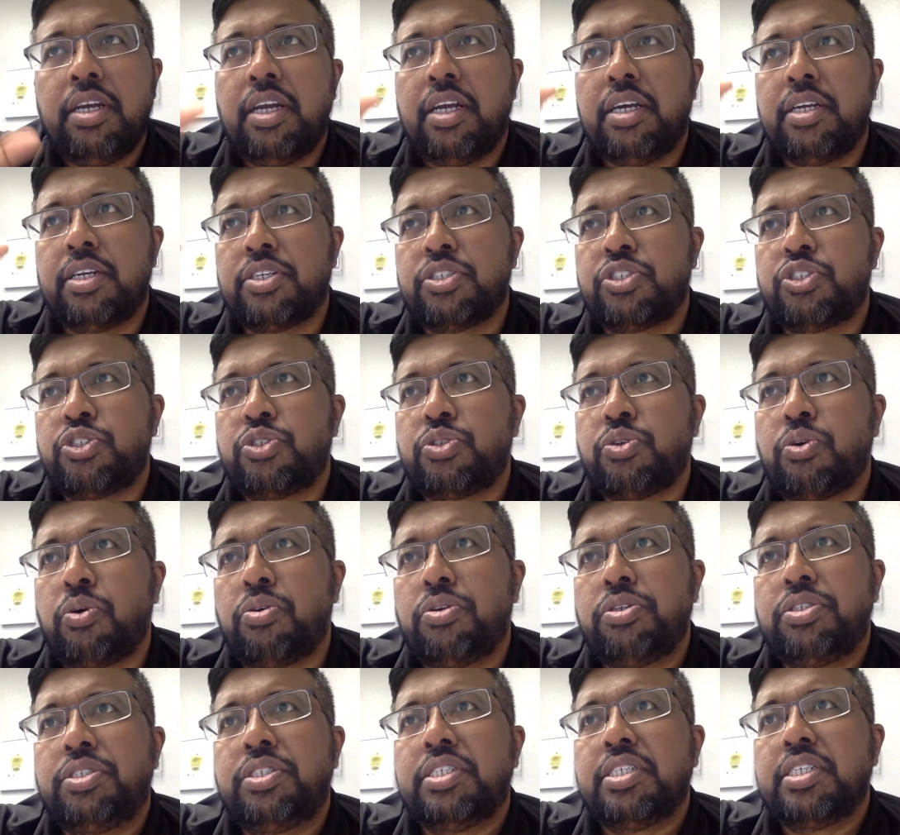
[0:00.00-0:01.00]
in a
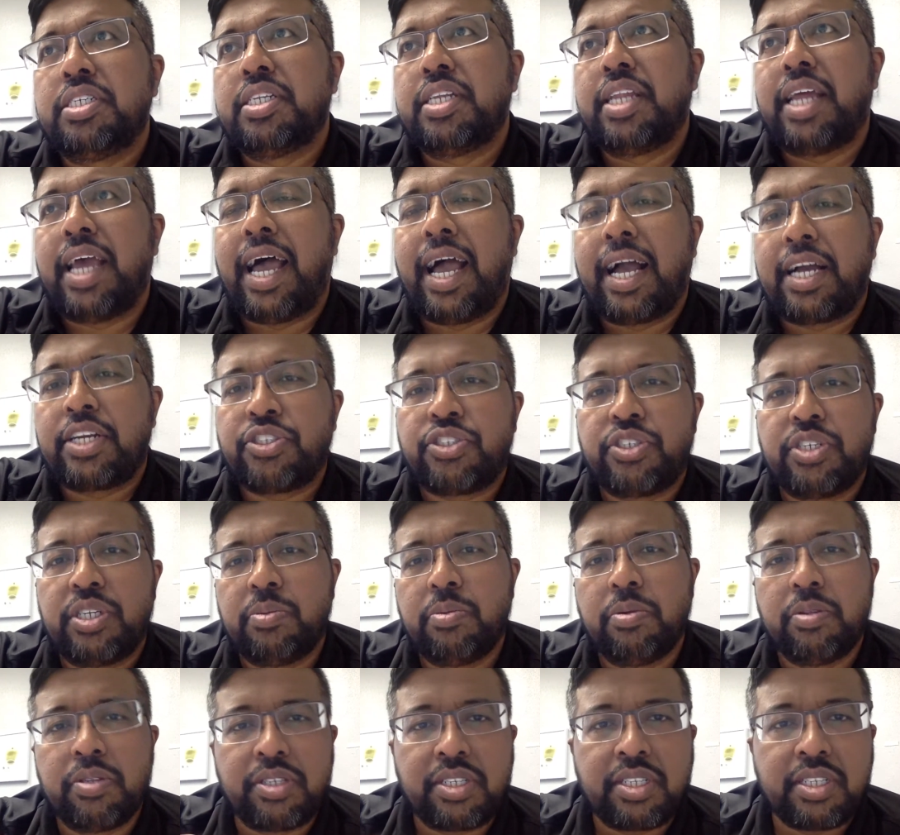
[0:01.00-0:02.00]
certain
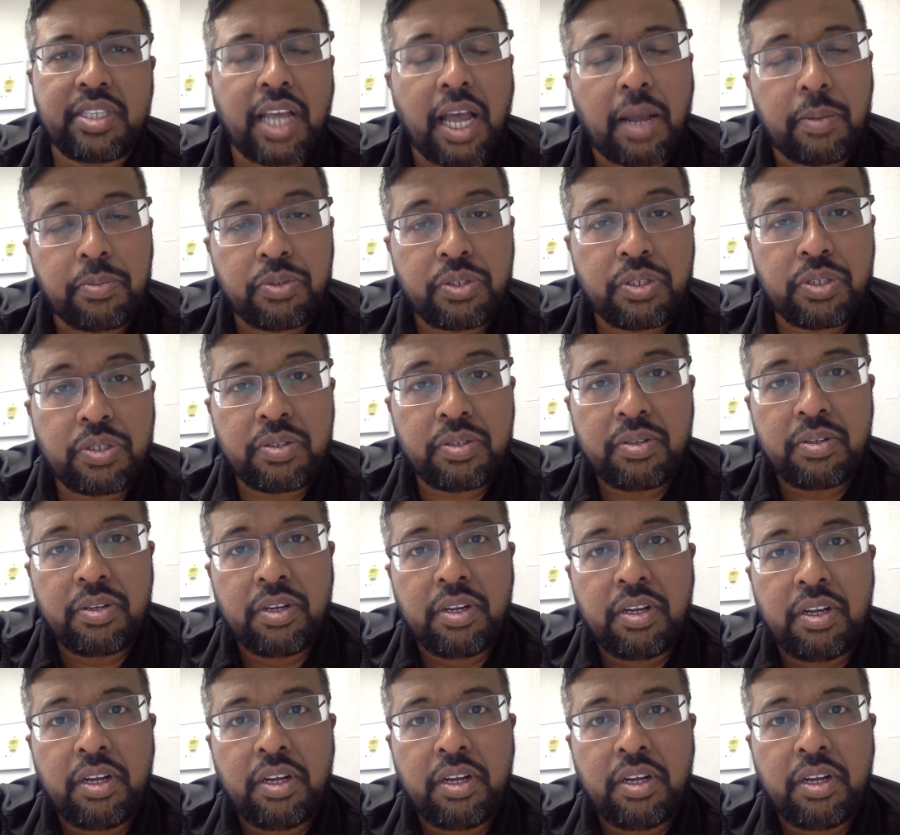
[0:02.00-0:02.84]
actionable steps,